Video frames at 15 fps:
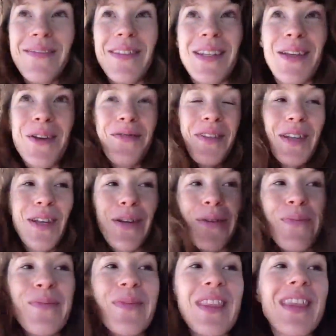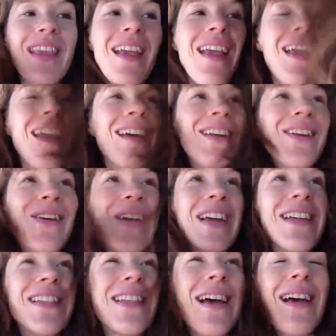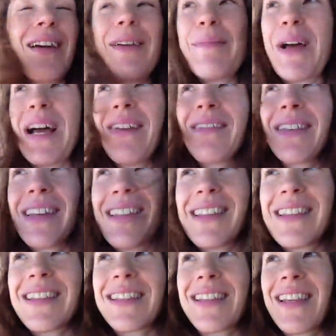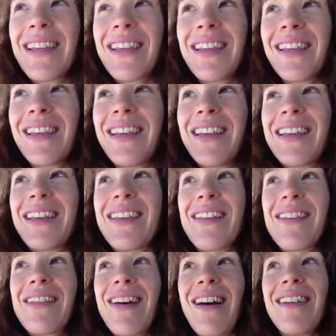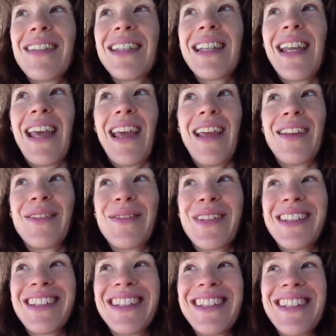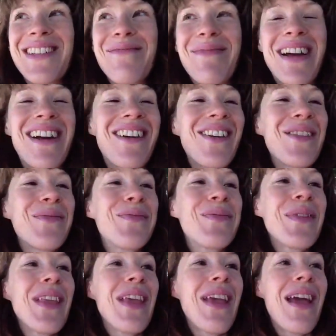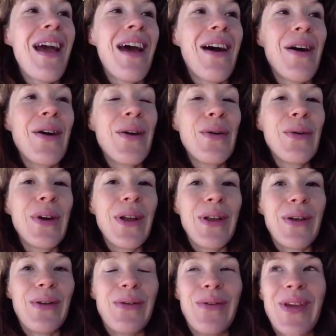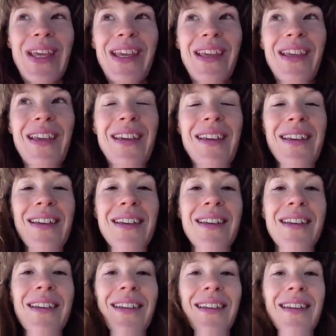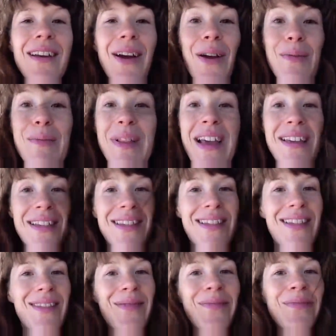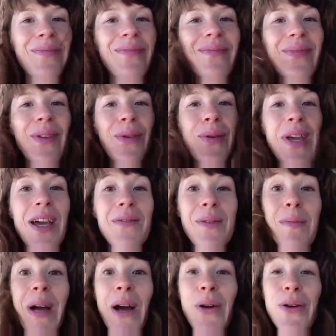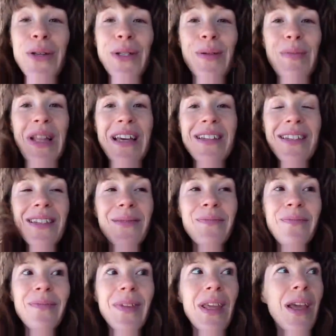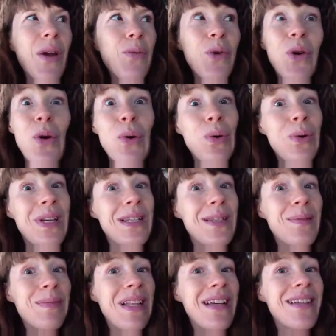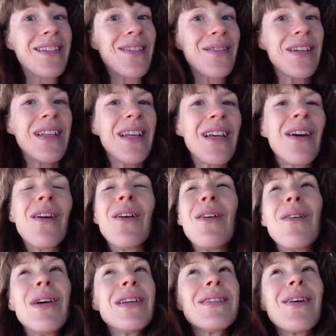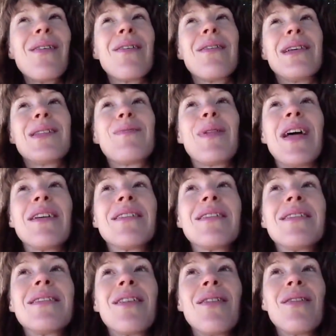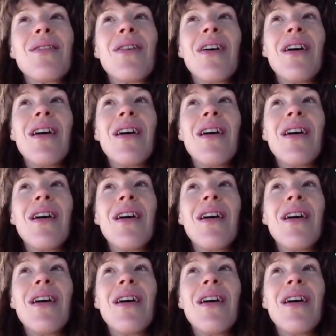video. Anyways, I'm having this thought today. It's about how when we are blessed, power to bless. And we're always blessed, really. Always, always blessed. So,